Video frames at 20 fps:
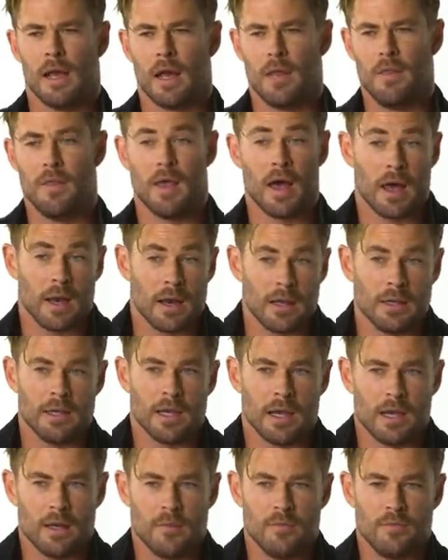And that
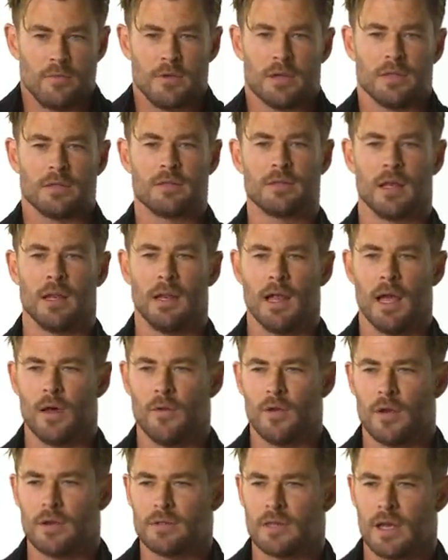again just
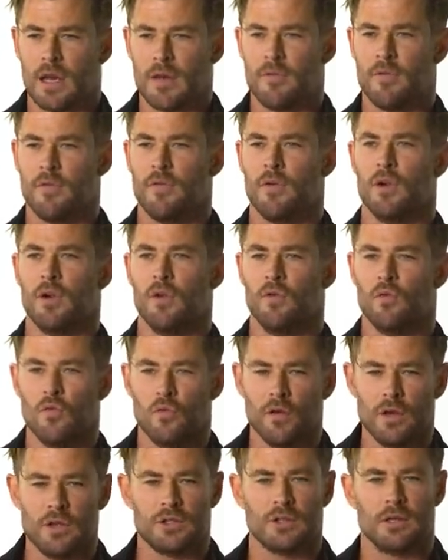allowed us to have a very
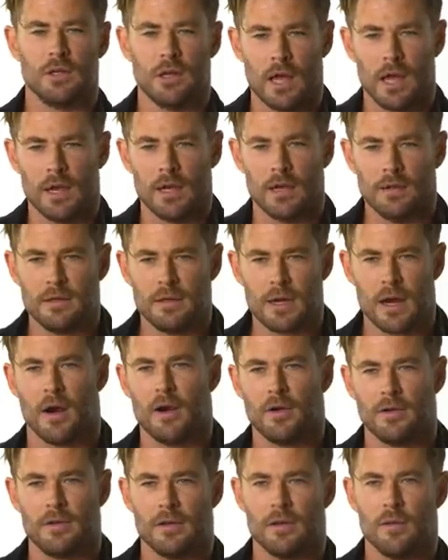rich layered
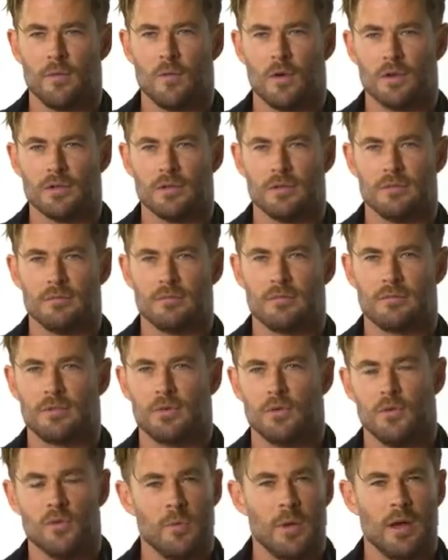character that wasn't
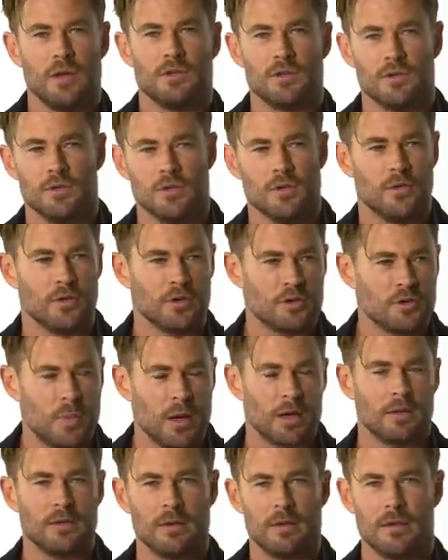two dimensional or
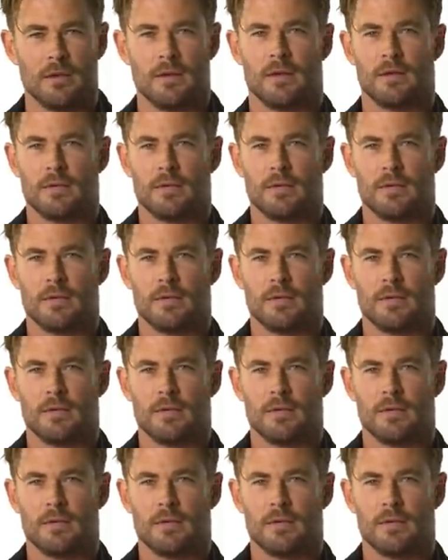expected.